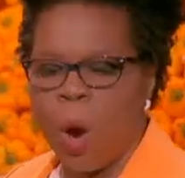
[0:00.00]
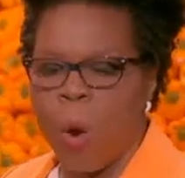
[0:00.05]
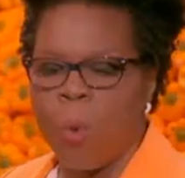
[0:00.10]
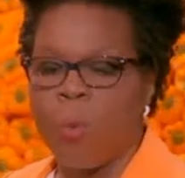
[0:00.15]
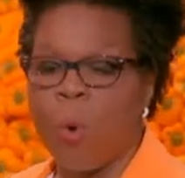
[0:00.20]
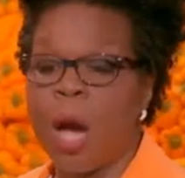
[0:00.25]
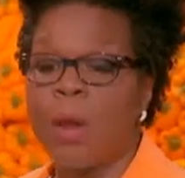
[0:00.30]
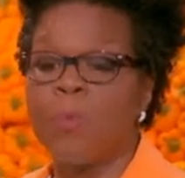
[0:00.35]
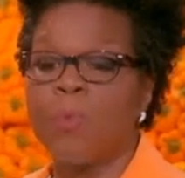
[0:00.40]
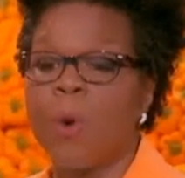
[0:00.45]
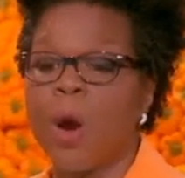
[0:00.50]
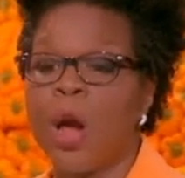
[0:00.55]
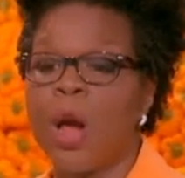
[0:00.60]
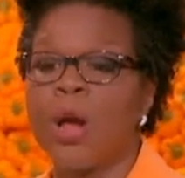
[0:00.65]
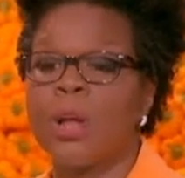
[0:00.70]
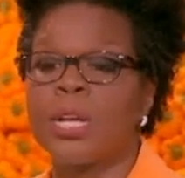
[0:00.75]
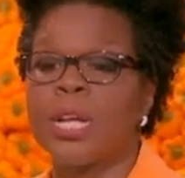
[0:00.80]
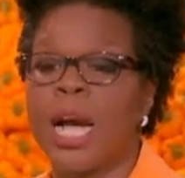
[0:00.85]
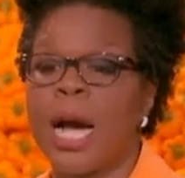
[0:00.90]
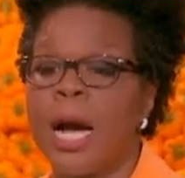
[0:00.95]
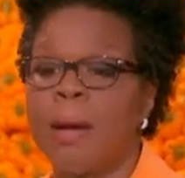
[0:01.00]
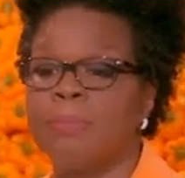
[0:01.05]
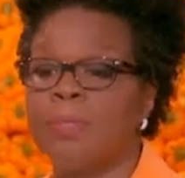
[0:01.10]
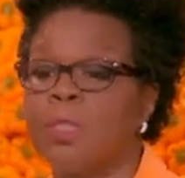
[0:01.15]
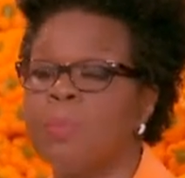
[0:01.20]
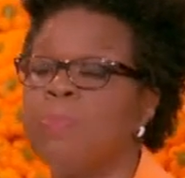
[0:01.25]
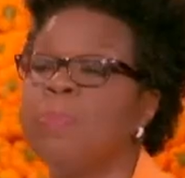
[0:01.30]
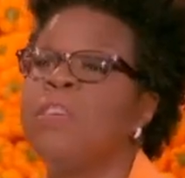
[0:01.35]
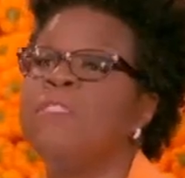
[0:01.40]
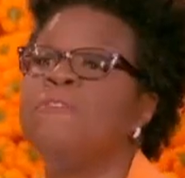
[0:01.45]
What word
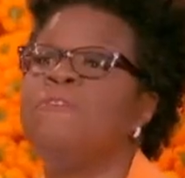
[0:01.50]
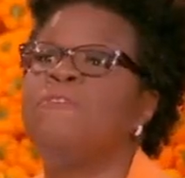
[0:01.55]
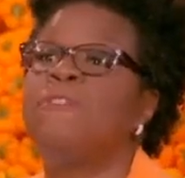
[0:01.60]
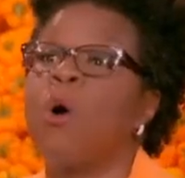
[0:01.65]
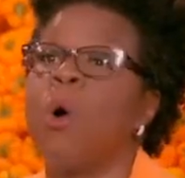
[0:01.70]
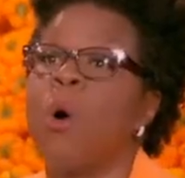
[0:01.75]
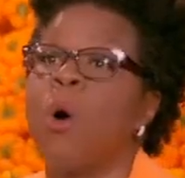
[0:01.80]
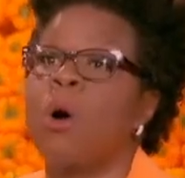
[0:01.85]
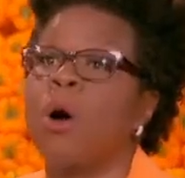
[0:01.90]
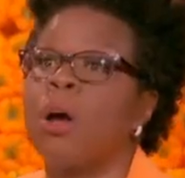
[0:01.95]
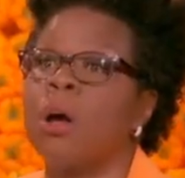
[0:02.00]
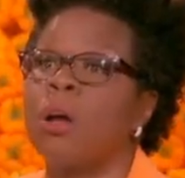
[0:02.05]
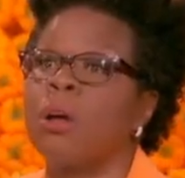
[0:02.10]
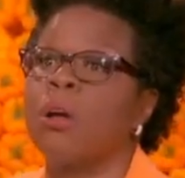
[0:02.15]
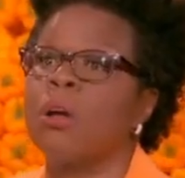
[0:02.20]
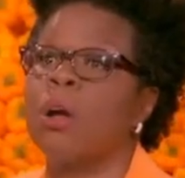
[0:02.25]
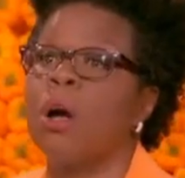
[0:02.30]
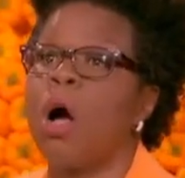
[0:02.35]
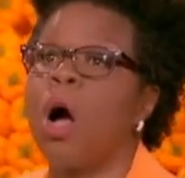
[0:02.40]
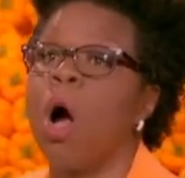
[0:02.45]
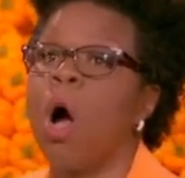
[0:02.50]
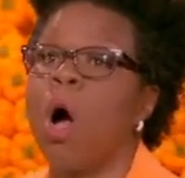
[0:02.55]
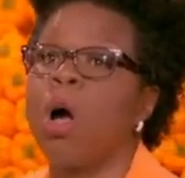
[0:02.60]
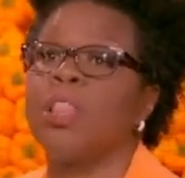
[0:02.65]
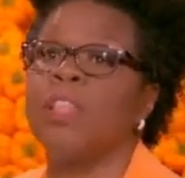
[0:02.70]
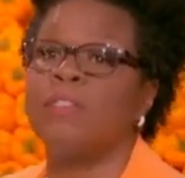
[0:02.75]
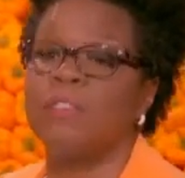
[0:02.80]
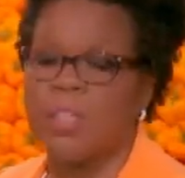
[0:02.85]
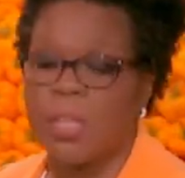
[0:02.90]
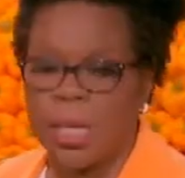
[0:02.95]
comes before
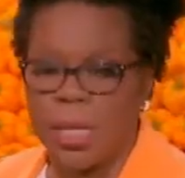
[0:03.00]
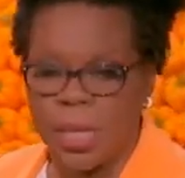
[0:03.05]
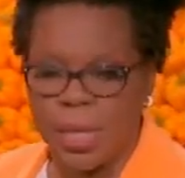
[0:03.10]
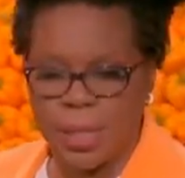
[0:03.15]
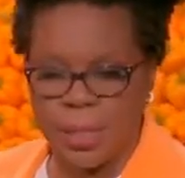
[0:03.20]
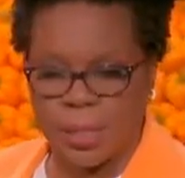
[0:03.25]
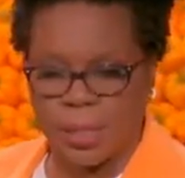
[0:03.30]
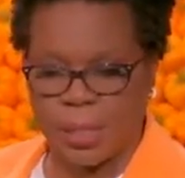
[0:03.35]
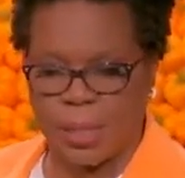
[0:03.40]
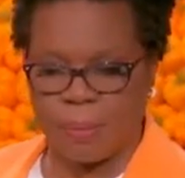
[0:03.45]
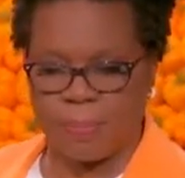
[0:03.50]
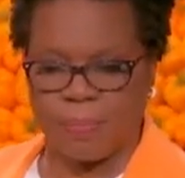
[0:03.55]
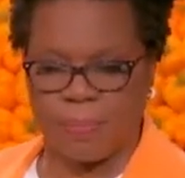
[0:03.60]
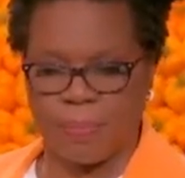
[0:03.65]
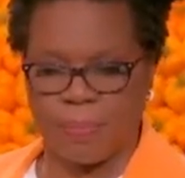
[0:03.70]
all of these?